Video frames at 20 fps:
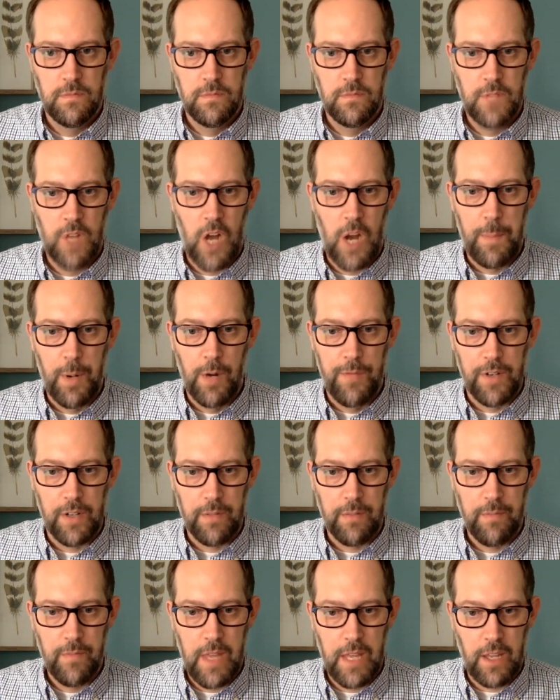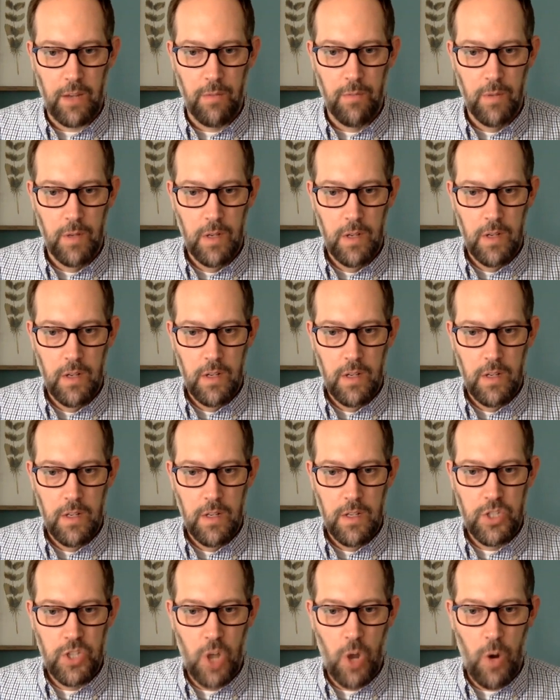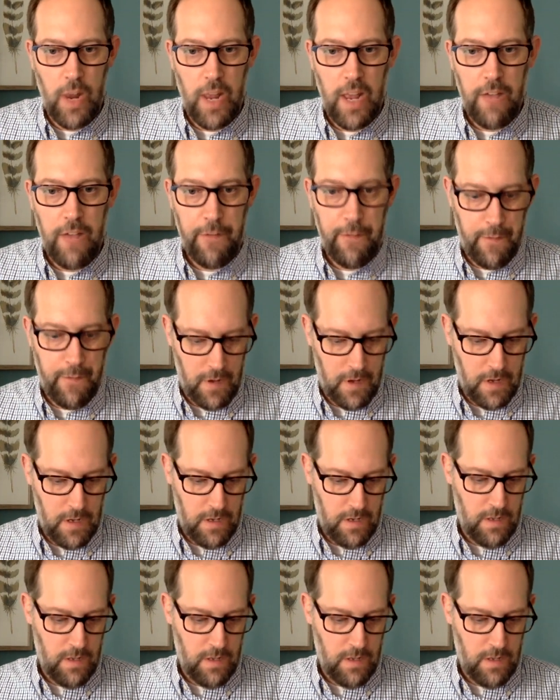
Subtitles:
All right, perfect. Thank you. So if,